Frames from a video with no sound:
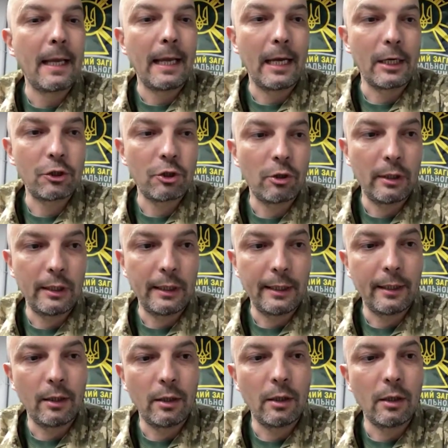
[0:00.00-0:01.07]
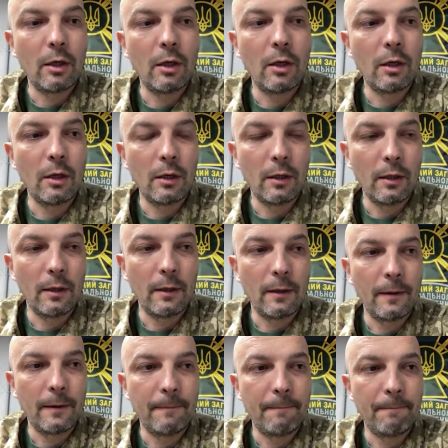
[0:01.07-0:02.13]
actually
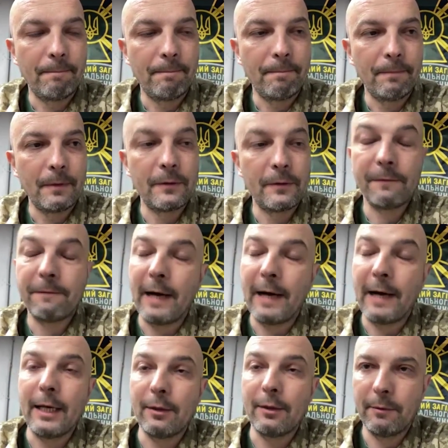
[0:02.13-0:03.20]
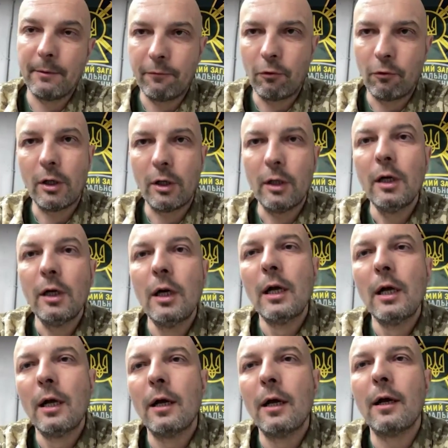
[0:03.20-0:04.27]
um, defined before.
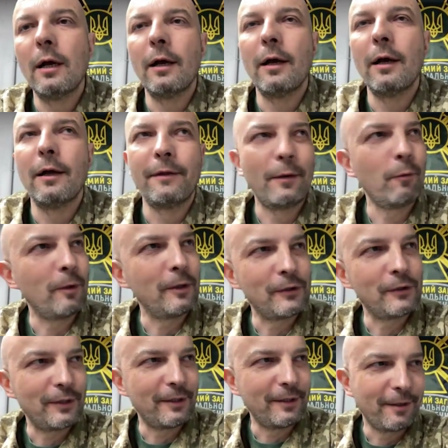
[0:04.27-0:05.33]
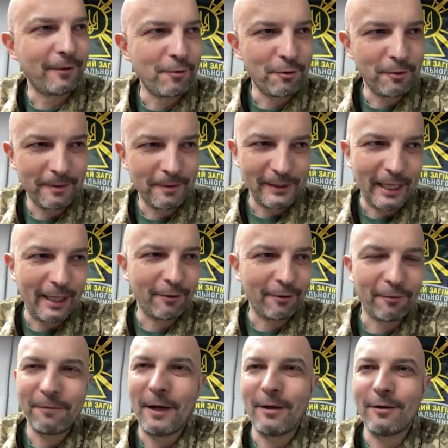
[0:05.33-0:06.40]
Uh, that was a good result
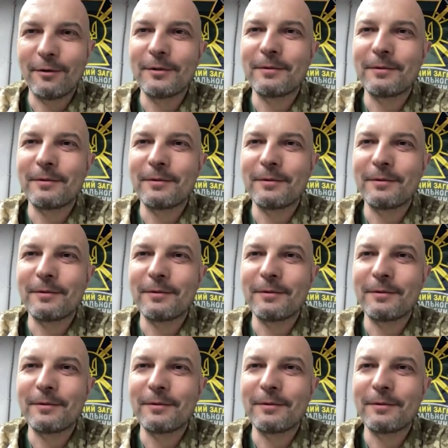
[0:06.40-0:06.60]
of our